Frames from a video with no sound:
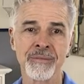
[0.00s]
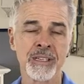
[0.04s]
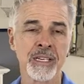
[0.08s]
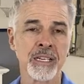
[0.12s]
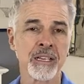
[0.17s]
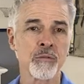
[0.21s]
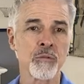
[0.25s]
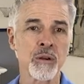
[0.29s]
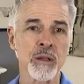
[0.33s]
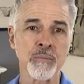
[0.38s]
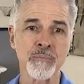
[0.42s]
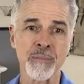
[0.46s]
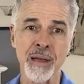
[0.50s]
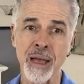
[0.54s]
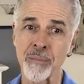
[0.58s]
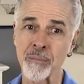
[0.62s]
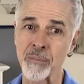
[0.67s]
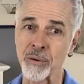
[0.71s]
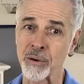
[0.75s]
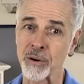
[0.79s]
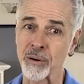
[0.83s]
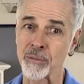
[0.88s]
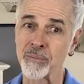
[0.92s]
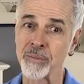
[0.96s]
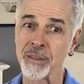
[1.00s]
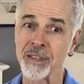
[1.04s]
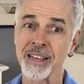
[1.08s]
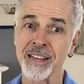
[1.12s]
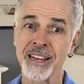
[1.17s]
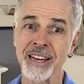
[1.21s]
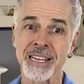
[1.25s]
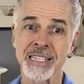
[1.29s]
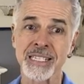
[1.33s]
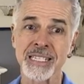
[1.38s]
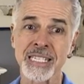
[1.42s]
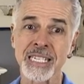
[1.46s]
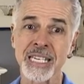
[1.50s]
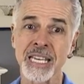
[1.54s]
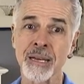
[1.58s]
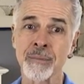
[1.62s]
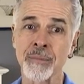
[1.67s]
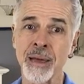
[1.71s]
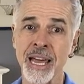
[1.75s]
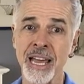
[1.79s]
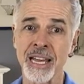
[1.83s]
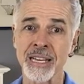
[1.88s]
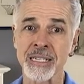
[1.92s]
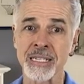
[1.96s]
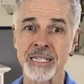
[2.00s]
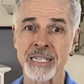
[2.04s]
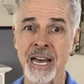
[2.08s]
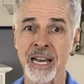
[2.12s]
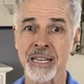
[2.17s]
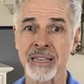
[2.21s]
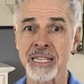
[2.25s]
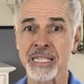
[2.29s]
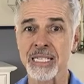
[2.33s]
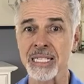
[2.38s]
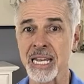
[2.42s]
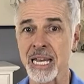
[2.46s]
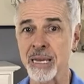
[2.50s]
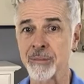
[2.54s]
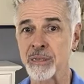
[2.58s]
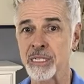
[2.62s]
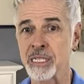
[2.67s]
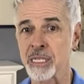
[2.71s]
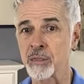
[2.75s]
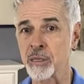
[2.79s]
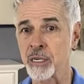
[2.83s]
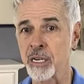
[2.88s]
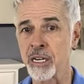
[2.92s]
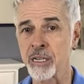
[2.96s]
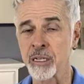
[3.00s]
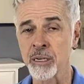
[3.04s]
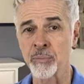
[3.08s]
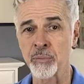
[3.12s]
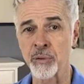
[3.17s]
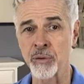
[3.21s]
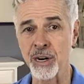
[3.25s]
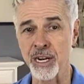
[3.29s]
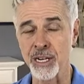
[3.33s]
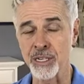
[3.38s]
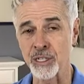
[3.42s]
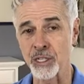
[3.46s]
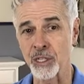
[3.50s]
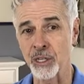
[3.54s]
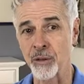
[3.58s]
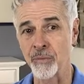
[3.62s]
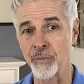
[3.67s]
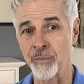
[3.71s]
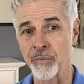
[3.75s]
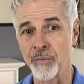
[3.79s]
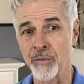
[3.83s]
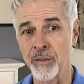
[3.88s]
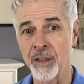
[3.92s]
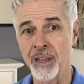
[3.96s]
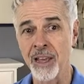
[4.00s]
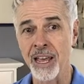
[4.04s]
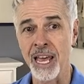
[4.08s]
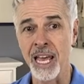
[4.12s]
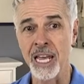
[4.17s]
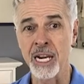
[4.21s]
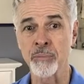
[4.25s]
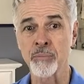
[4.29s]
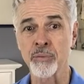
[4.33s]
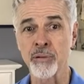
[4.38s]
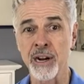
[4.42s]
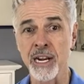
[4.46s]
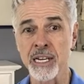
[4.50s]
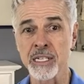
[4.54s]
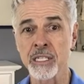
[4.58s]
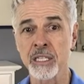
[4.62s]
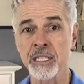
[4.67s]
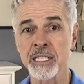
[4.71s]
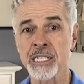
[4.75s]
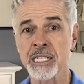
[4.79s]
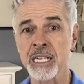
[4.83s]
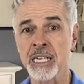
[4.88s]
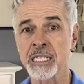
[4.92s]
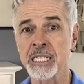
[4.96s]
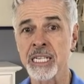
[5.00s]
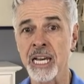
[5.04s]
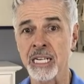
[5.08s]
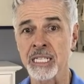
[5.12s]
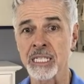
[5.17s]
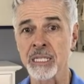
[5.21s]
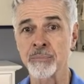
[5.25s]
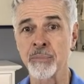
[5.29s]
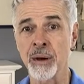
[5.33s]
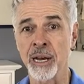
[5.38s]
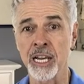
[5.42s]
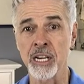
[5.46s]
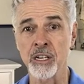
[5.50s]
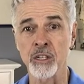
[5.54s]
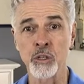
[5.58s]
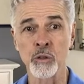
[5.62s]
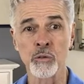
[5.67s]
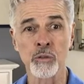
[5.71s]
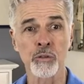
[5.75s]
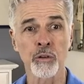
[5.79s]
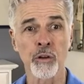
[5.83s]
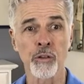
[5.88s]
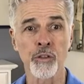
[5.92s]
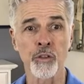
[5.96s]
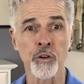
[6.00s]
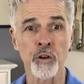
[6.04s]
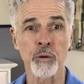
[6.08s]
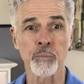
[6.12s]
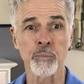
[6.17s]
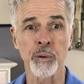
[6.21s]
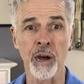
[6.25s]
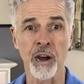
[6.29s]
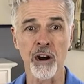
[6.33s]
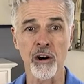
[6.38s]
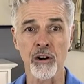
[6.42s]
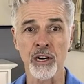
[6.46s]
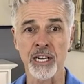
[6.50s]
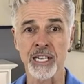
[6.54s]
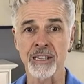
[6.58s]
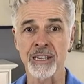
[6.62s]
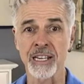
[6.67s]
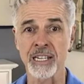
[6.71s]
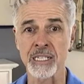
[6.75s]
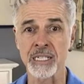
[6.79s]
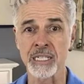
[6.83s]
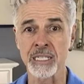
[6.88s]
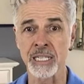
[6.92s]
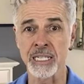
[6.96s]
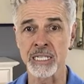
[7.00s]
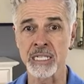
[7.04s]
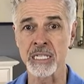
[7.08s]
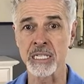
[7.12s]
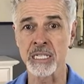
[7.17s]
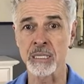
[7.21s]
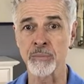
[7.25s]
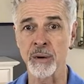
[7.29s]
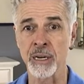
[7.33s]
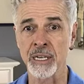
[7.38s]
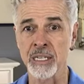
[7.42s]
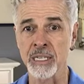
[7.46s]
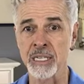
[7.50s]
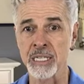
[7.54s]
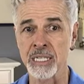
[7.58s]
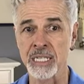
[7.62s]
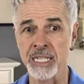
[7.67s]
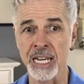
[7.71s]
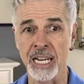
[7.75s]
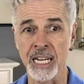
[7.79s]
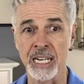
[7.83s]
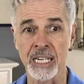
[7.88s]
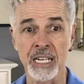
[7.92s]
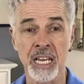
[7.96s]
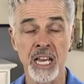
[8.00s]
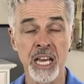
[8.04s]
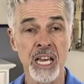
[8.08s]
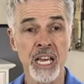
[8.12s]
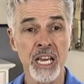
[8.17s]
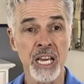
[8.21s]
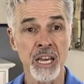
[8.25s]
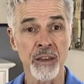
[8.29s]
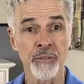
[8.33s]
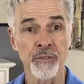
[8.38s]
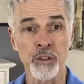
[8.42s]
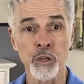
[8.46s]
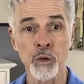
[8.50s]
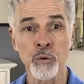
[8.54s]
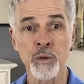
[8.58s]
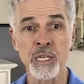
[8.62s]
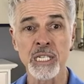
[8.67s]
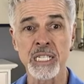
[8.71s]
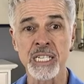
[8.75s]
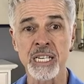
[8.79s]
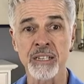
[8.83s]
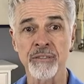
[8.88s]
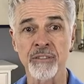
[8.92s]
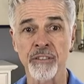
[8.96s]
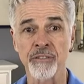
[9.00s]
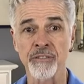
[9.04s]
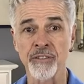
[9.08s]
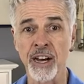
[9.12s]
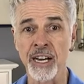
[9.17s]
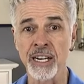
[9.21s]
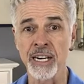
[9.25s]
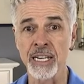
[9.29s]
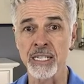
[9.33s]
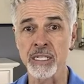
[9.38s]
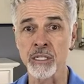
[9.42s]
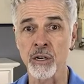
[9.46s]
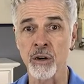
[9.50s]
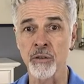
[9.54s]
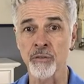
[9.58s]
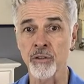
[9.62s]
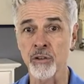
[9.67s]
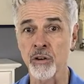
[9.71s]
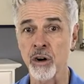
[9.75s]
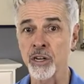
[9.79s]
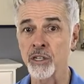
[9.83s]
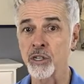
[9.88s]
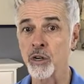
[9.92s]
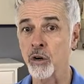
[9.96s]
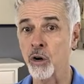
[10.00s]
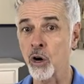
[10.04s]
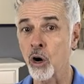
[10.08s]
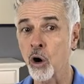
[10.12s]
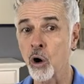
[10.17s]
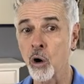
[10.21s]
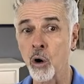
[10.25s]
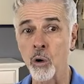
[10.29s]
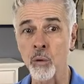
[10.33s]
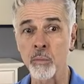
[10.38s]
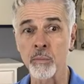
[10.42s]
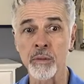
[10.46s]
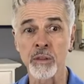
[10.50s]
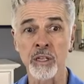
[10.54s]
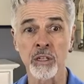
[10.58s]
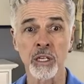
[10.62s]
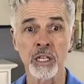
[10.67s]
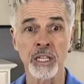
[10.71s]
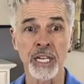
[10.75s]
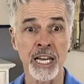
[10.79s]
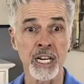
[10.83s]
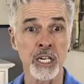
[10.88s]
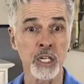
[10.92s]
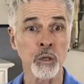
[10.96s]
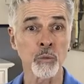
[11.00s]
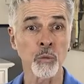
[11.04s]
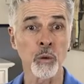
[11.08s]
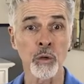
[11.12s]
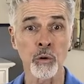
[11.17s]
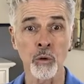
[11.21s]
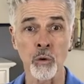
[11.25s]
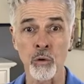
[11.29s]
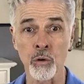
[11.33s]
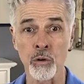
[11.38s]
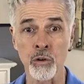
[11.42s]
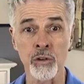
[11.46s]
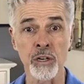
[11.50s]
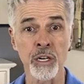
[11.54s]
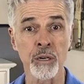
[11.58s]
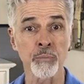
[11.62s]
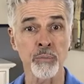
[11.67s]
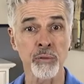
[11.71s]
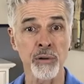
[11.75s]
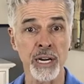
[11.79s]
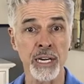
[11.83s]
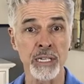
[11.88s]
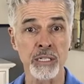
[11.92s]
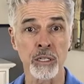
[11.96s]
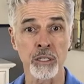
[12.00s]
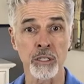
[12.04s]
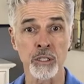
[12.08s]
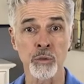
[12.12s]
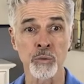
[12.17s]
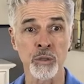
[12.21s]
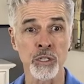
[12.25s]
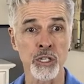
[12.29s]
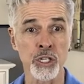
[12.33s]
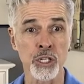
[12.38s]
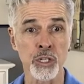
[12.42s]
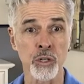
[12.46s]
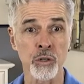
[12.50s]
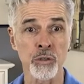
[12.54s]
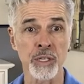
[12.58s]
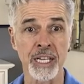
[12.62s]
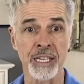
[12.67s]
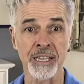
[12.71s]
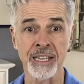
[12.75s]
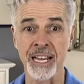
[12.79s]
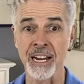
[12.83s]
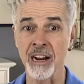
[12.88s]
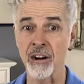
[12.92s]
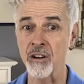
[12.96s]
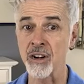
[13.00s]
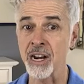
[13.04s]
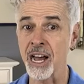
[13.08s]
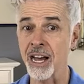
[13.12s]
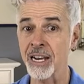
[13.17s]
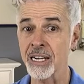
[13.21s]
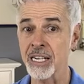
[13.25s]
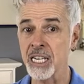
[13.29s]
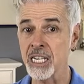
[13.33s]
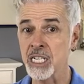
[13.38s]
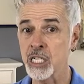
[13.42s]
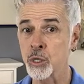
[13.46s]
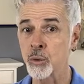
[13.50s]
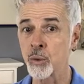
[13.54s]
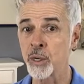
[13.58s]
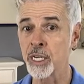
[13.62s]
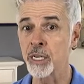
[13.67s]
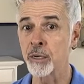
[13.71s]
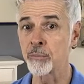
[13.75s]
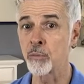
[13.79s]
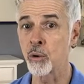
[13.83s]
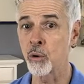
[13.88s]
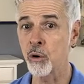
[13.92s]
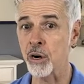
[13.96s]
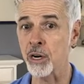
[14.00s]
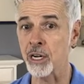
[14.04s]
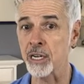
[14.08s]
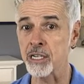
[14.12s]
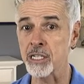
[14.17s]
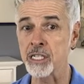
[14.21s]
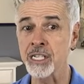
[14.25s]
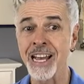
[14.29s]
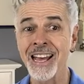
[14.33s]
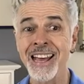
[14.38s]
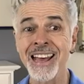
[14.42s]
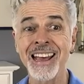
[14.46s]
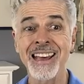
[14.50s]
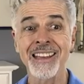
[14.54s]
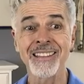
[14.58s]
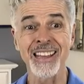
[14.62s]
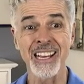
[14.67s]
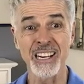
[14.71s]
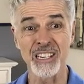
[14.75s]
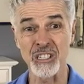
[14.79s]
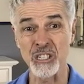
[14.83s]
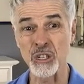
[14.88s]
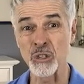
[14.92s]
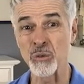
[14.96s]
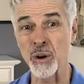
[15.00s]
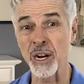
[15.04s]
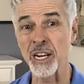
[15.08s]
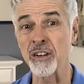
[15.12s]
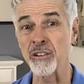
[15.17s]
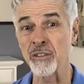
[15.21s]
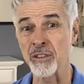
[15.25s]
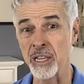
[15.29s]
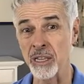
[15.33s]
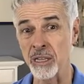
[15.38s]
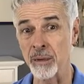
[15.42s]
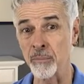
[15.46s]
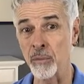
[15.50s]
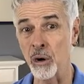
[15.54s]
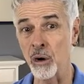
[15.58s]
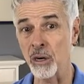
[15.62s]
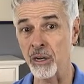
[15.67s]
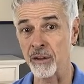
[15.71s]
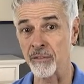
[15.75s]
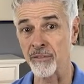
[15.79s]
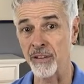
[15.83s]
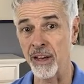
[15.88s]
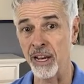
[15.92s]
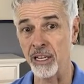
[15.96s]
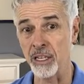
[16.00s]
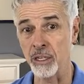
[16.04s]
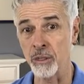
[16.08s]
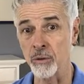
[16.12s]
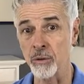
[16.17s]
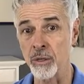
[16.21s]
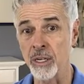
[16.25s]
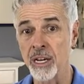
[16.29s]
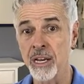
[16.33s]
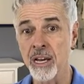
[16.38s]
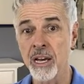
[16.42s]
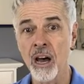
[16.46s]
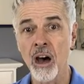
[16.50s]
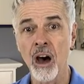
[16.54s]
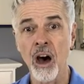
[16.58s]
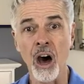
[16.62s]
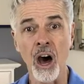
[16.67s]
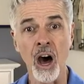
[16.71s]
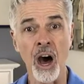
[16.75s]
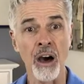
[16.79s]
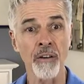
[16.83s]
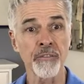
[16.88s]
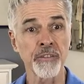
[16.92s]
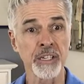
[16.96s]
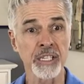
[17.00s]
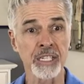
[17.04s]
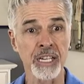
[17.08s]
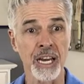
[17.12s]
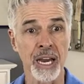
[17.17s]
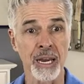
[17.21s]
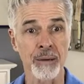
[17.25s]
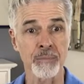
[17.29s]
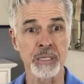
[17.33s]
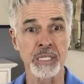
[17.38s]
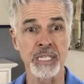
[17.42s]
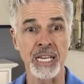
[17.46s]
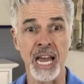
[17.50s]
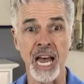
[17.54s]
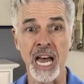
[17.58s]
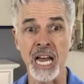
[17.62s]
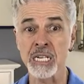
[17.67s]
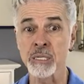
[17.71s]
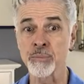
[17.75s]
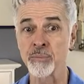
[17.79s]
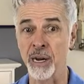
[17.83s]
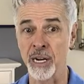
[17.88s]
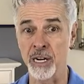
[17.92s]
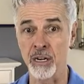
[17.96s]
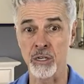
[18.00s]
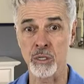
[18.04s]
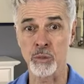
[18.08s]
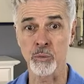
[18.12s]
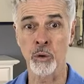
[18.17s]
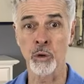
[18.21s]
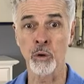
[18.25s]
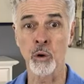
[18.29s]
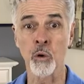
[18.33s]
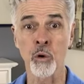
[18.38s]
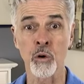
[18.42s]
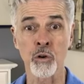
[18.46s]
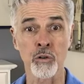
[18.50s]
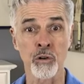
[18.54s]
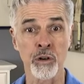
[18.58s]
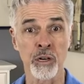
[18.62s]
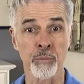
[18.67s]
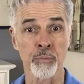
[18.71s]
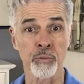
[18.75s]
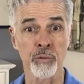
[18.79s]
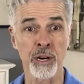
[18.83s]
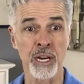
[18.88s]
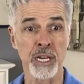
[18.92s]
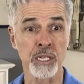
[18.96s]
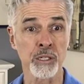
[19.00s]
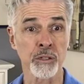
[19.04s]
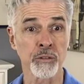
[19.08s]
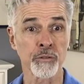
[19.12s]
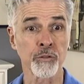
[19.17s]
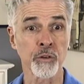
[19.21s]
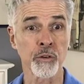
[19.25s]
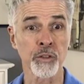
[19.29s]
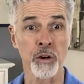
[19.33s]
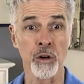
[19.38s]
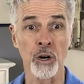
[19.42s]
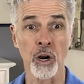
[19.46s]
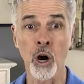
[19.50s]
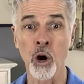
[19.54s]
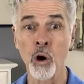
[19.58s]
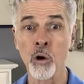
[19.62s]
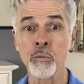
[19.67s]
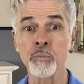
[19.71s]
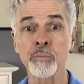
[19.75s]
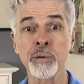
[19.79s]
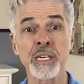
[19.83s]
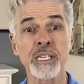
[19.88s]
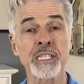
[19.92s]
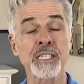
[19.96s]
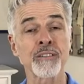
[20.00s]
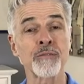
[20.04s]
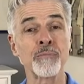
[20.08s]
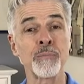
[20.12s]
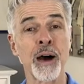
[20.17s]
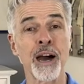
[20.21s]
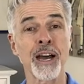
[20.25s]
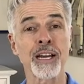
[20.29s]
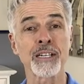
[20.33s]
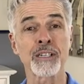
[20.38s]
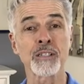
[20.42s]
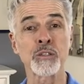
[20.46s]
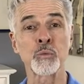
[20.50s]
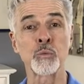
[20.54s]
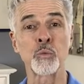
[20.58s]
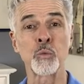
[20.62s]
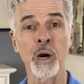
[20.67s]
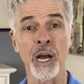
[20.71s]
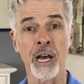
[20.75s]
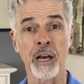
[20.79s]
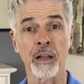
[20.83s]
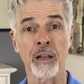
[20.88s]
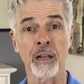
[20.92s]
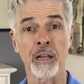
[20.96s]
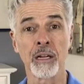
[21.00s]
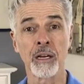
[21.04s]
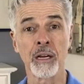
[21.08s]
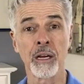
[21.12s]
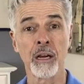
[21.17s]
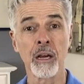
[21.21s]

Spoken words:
Remember, a CMA is not the same as an appraisal. An appraisal is conducted by a neutral third party that is licensed by the state. If you receive a finance offer on your home, the lender will order an appraisal to ensure that they are not issuing a mortgage that is greater than the market value. Oftentimes, cash buyers will order an appraisal for their own peace of mind as well.